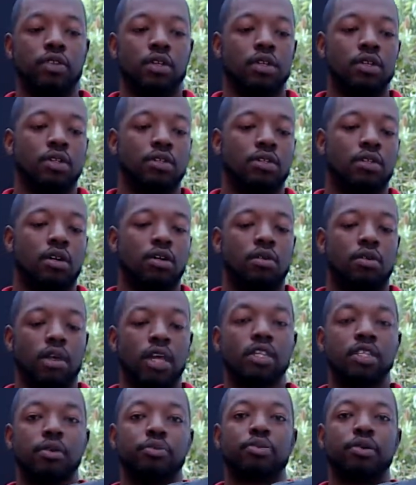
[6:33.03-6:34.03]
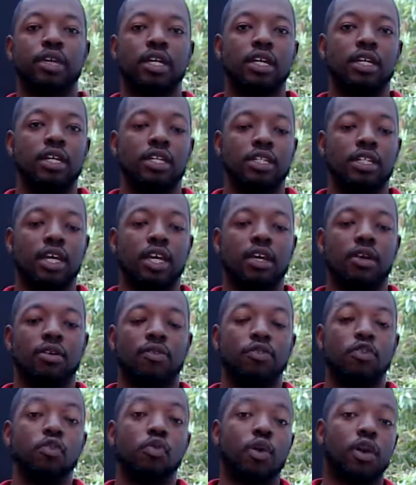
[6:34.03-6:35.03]
So it's a pretty good deal. If
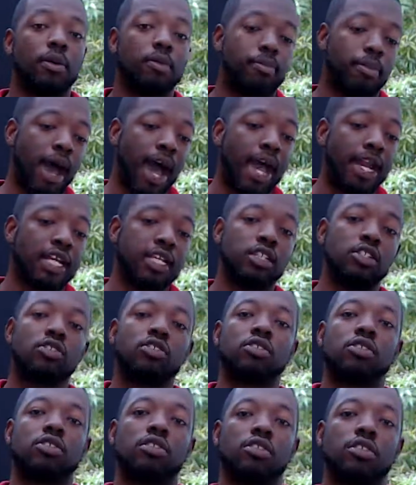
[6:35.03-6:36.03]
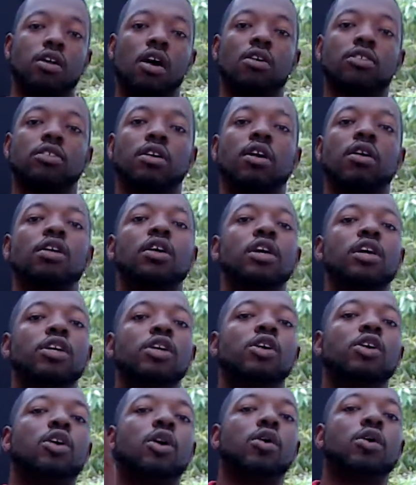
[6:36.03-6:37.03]
you want to buy this Sawzall, you
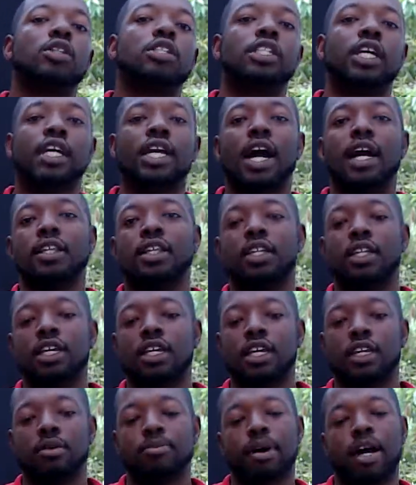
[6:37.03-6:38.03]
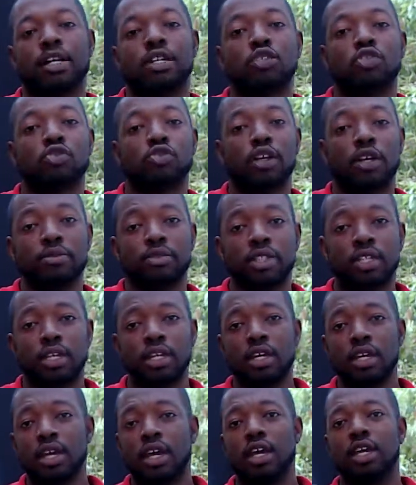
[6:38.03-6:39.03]
go and check out the link in my description,
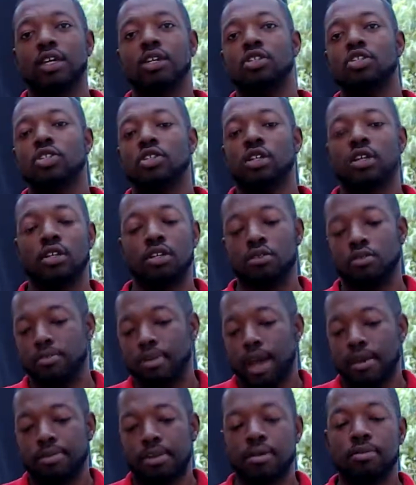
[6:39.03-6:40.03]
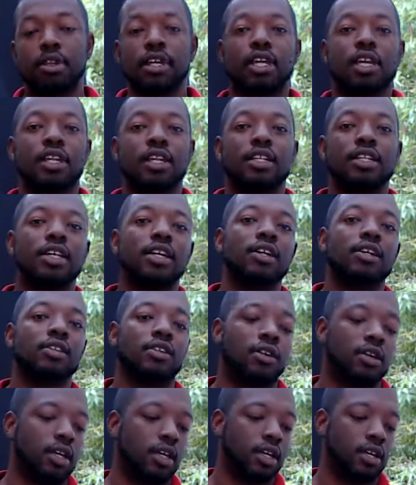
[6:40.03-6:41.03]
and you might be able to get a deal
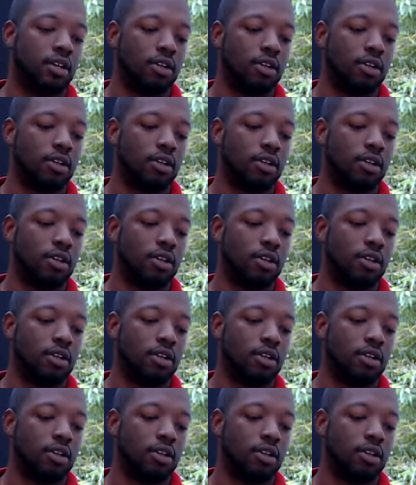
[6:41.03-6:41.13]
on it.